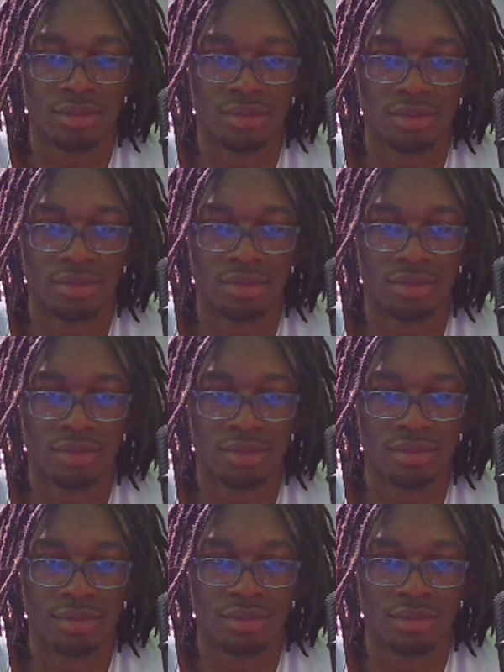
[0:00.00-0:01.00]

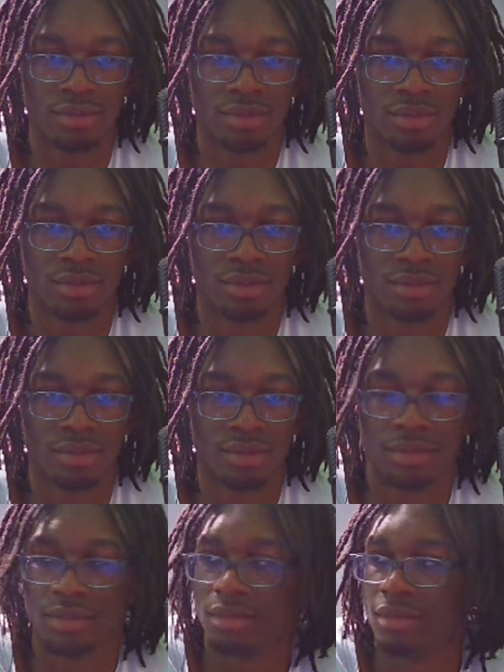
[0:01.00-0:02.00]

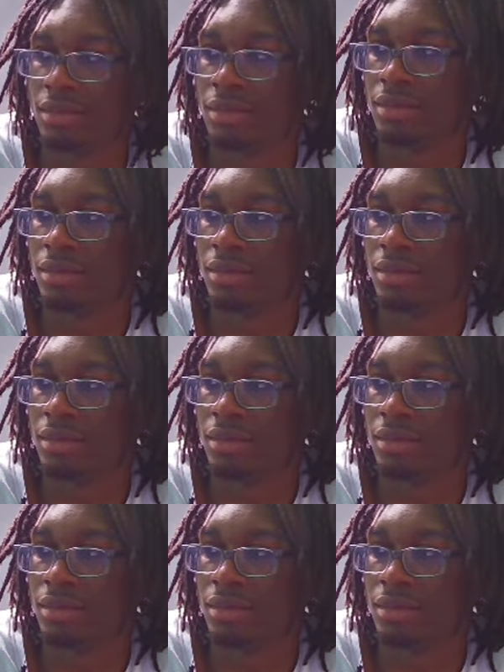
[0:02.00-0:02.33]
(silent)